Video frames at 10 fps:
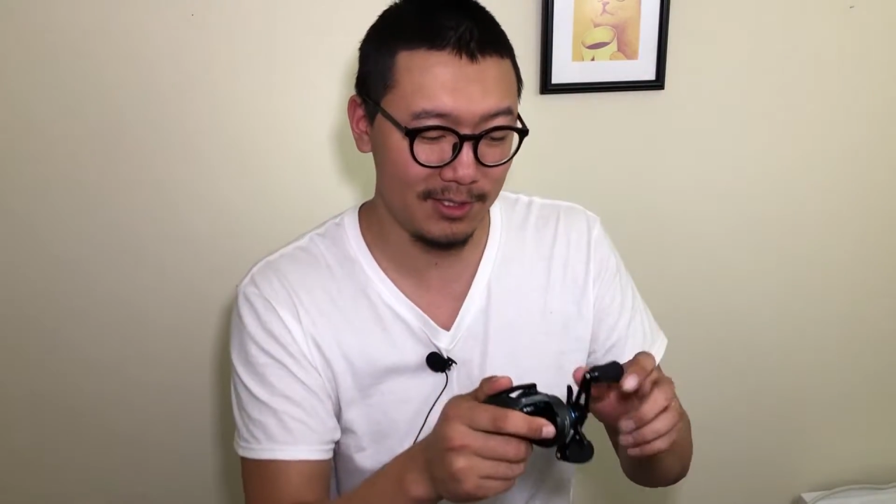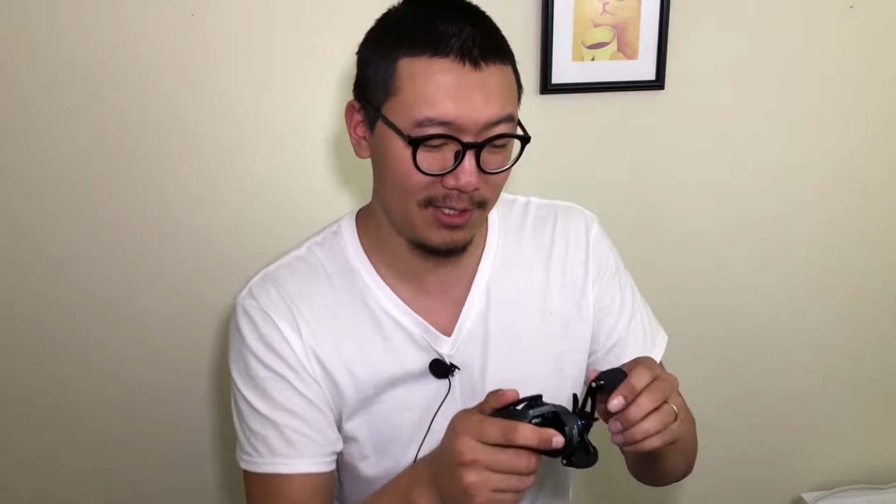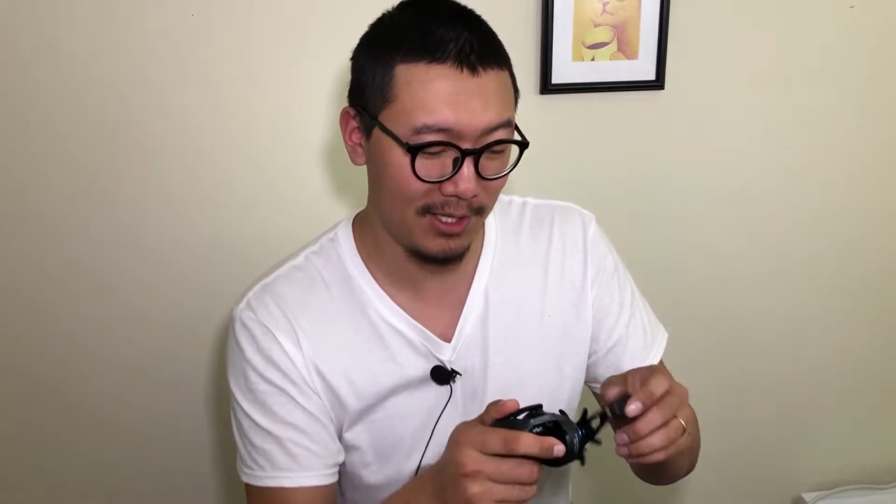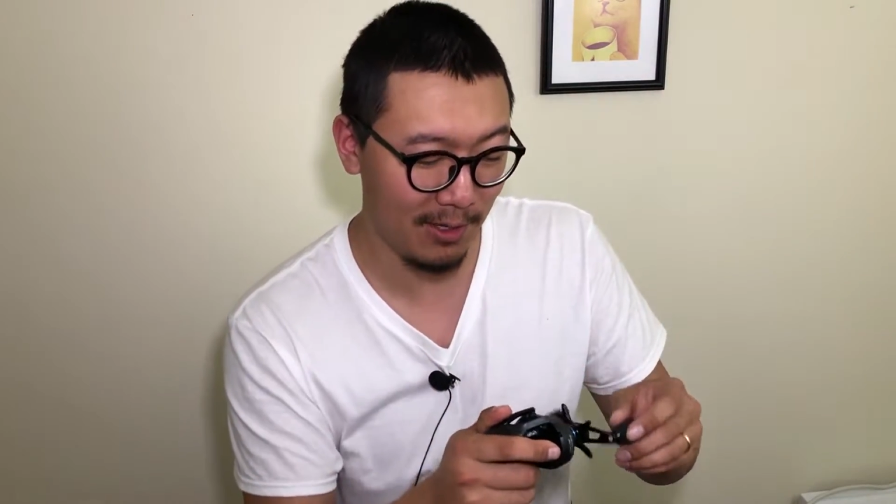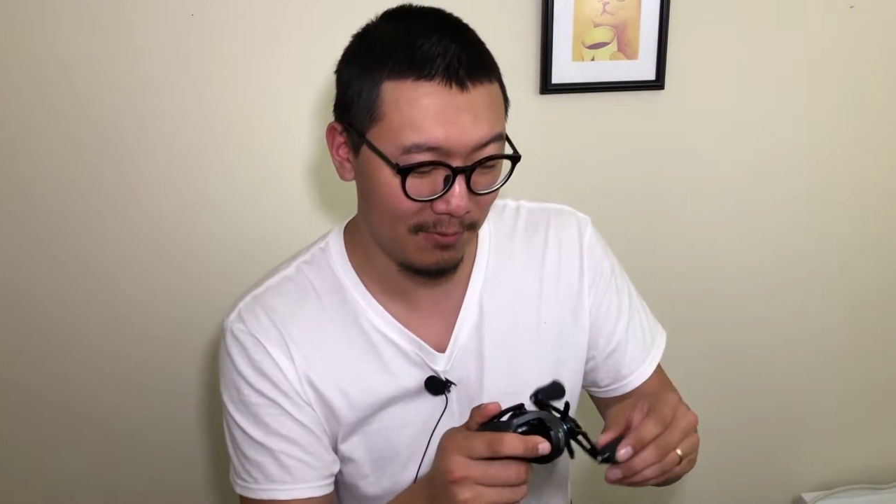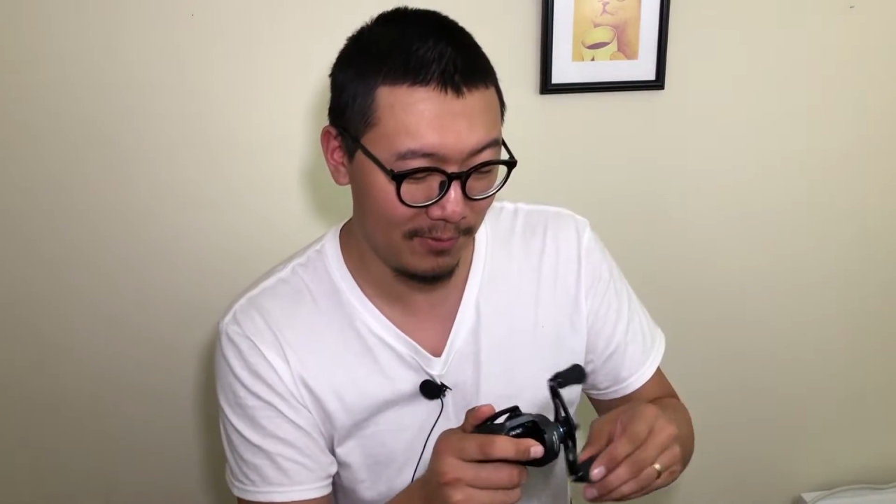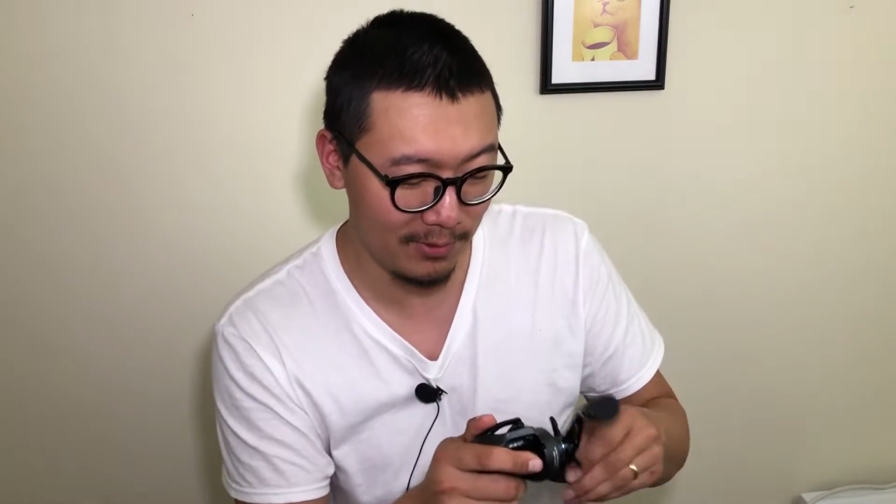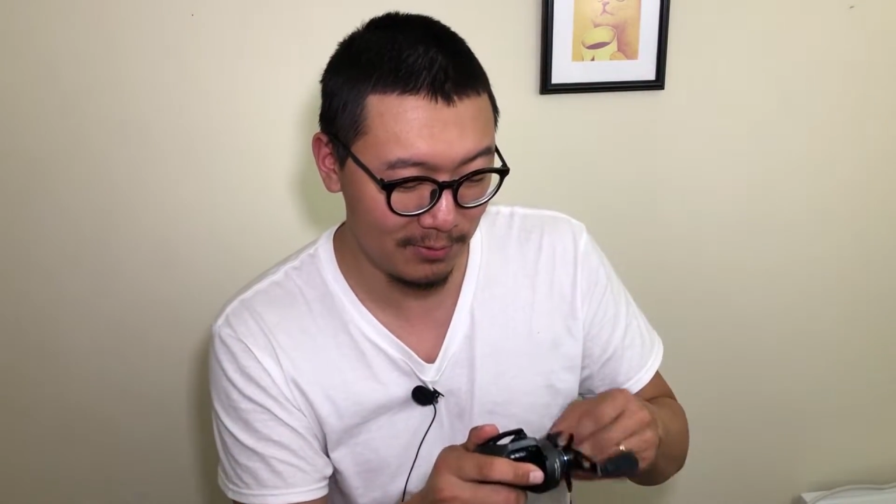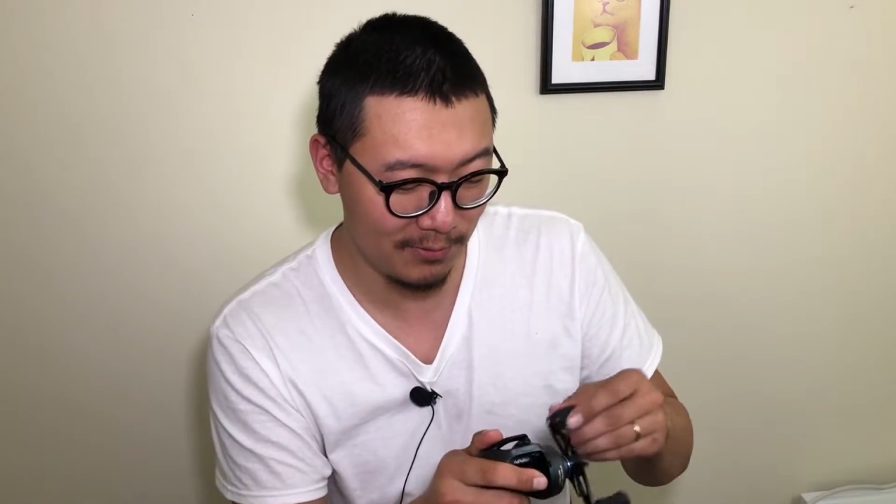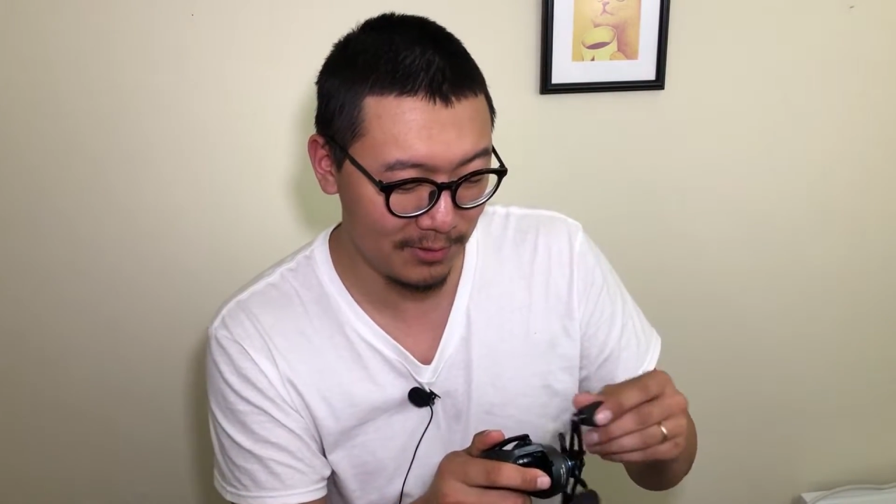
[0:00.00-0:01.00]
see how it
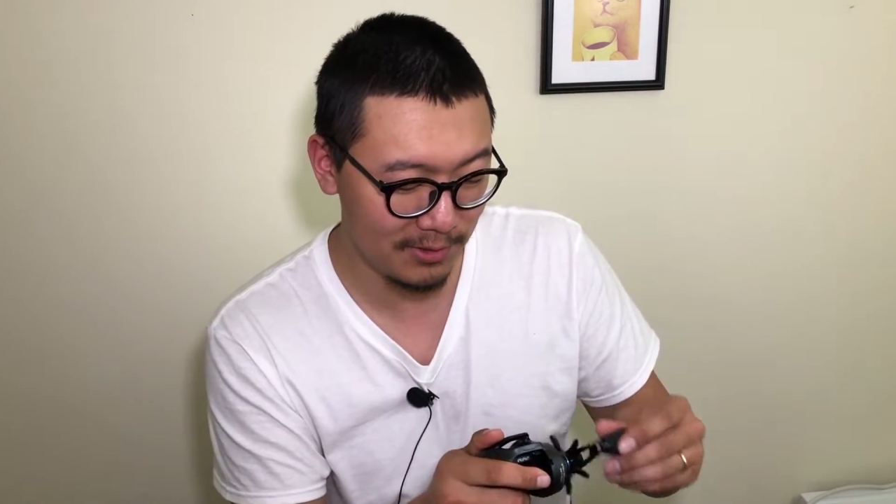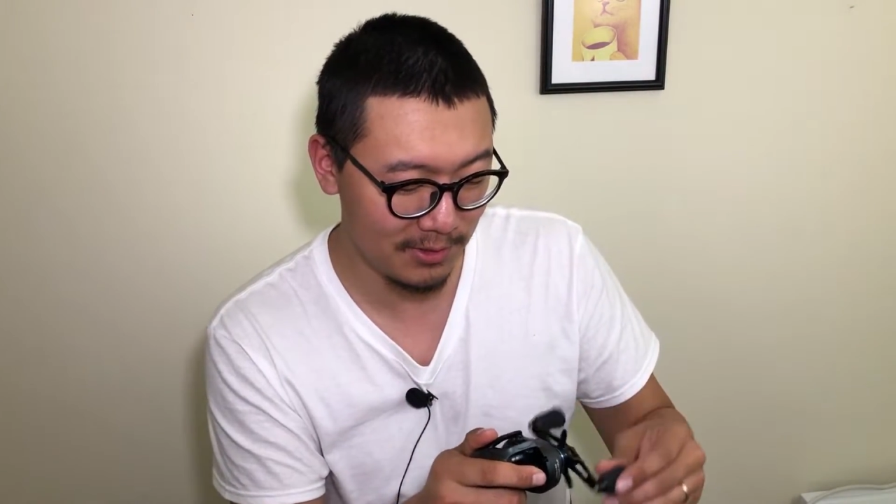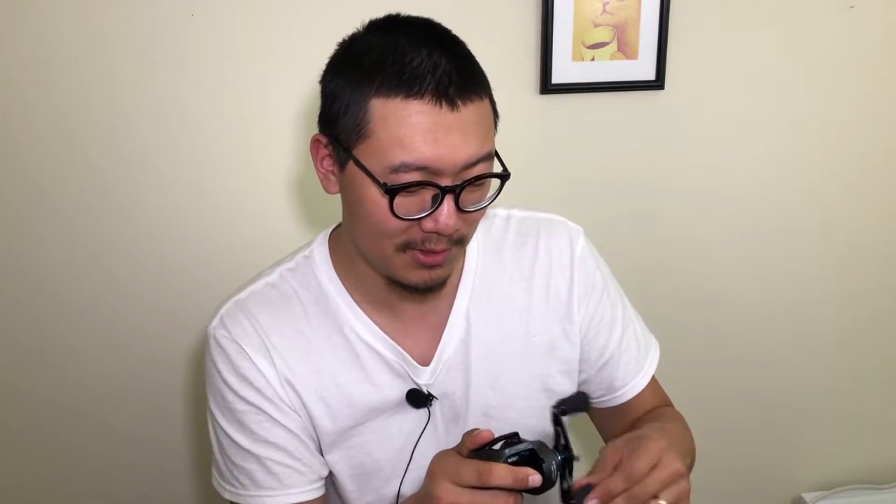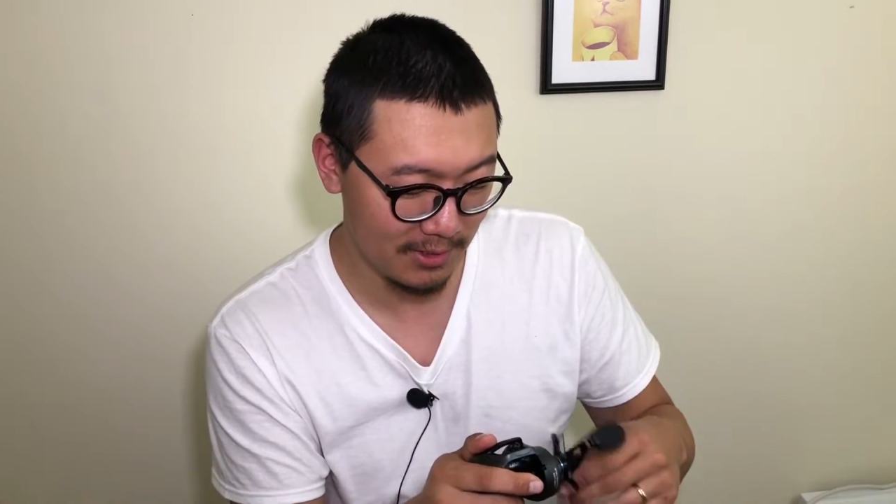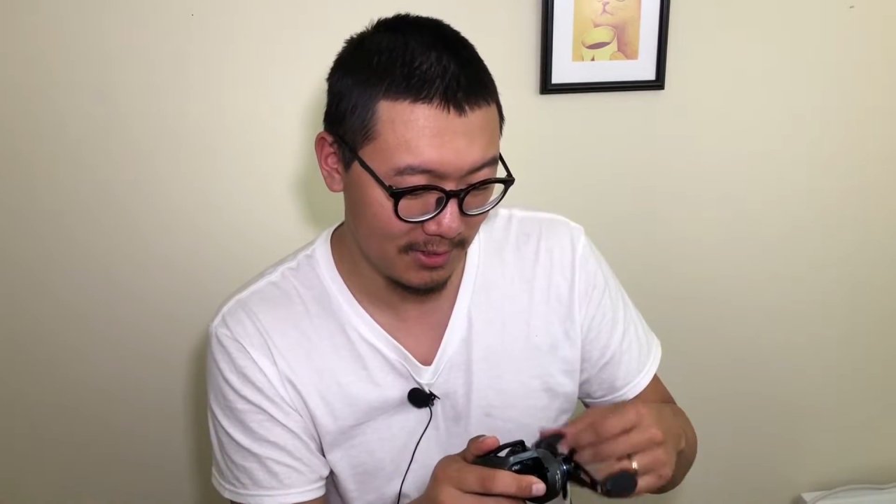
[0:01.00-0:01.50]
feels first.